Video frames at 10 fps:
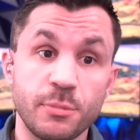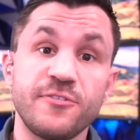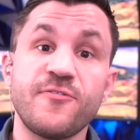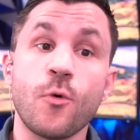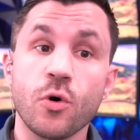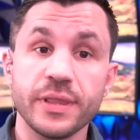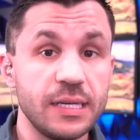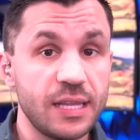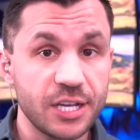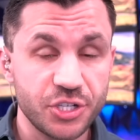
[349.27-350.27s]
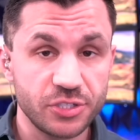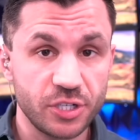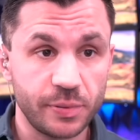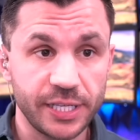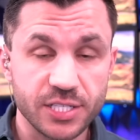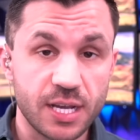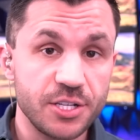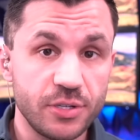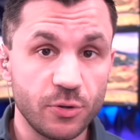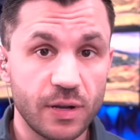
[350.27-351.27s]
before the election took place on
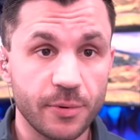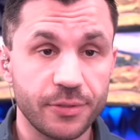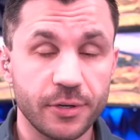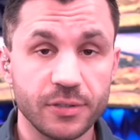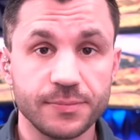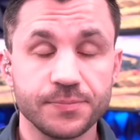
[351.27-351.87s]
November 3rd.